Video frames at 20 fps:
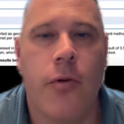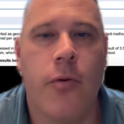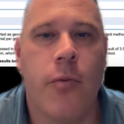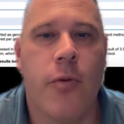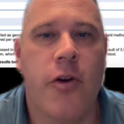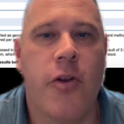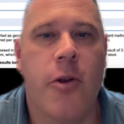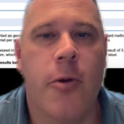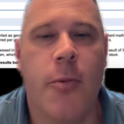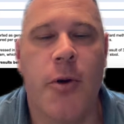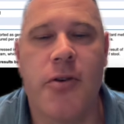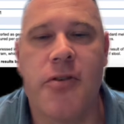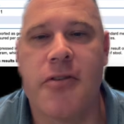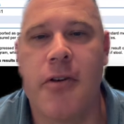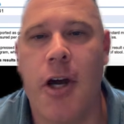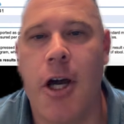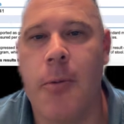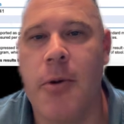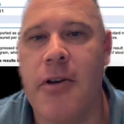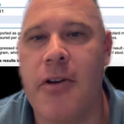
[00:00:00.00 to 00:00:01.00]
One of the most
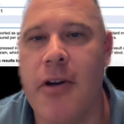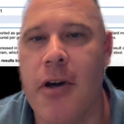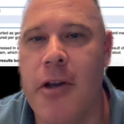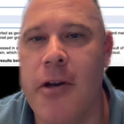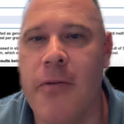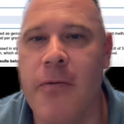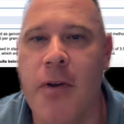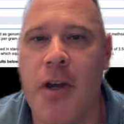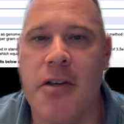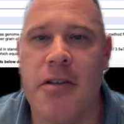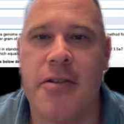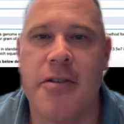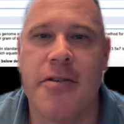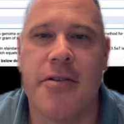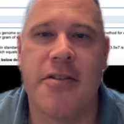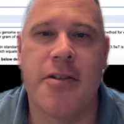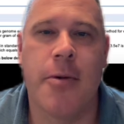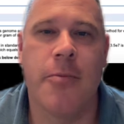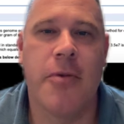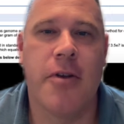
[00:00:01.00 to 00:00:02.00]
common gut infections
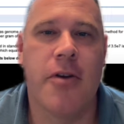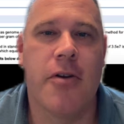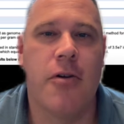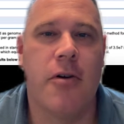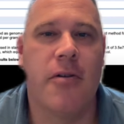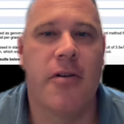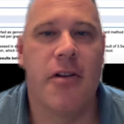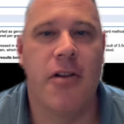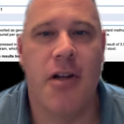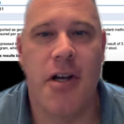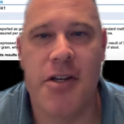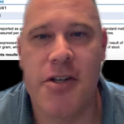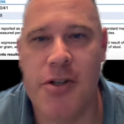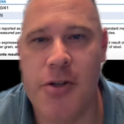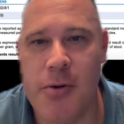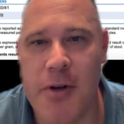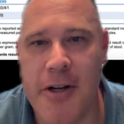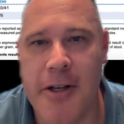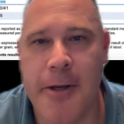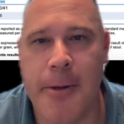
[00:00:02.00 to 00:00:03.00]
is something called
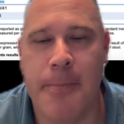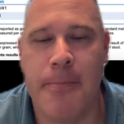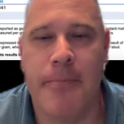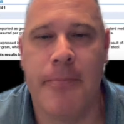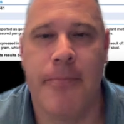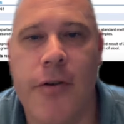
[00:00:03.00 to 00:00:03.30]
Clostridium.